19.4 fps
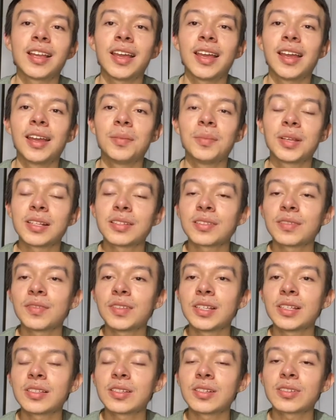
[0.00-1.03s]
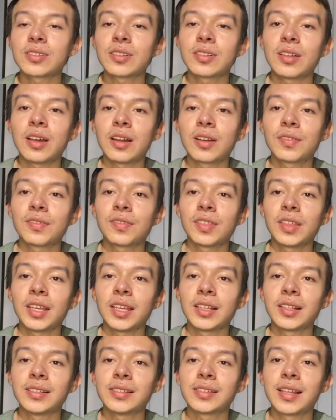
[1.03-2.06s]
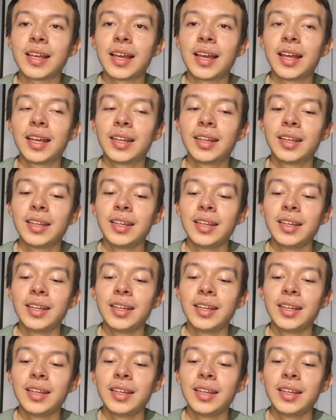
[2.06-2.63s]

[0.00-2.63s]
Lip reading: And because of this, there's a lot of things that